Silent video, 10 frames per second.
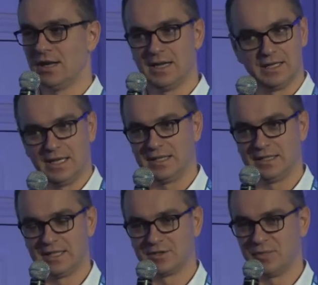and, and
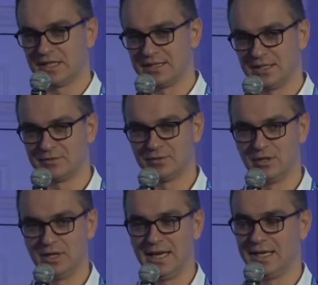it doesn't make sense
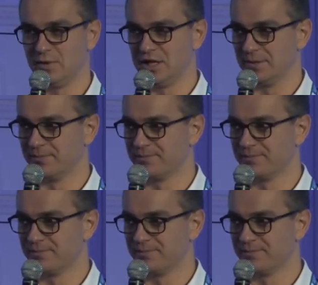for anybody.